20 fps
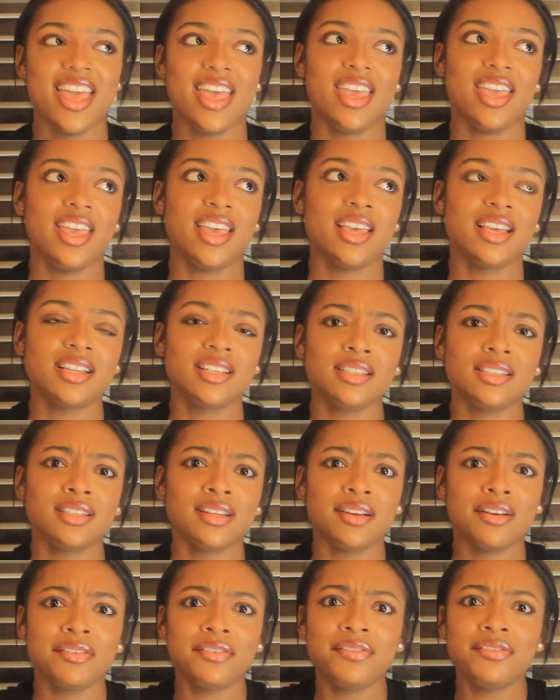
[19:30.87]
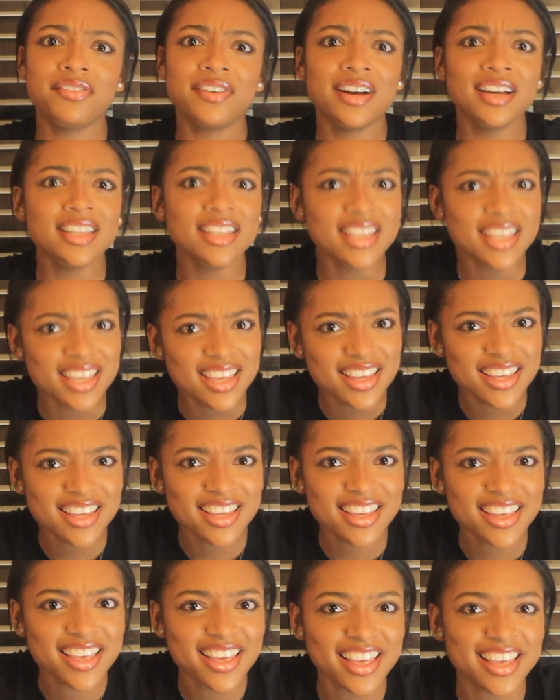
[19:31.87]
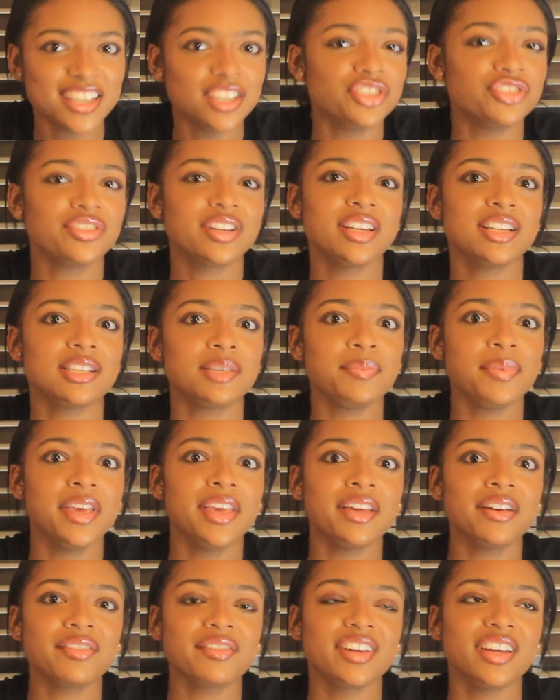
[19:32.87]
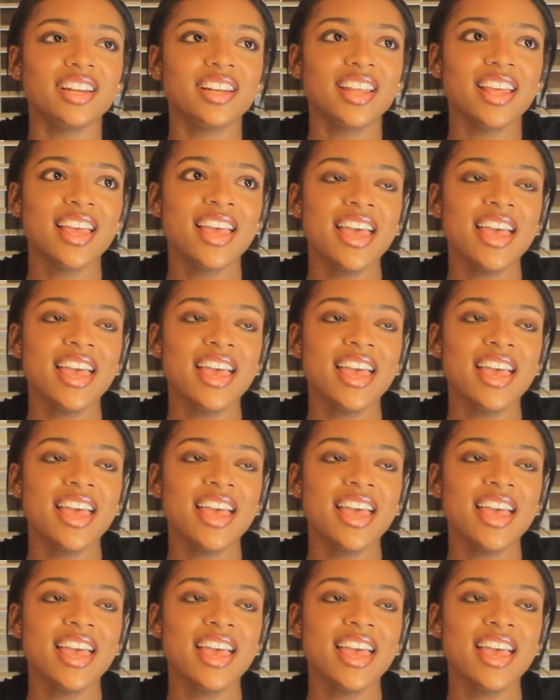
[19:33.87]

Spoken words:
and funny and transparent.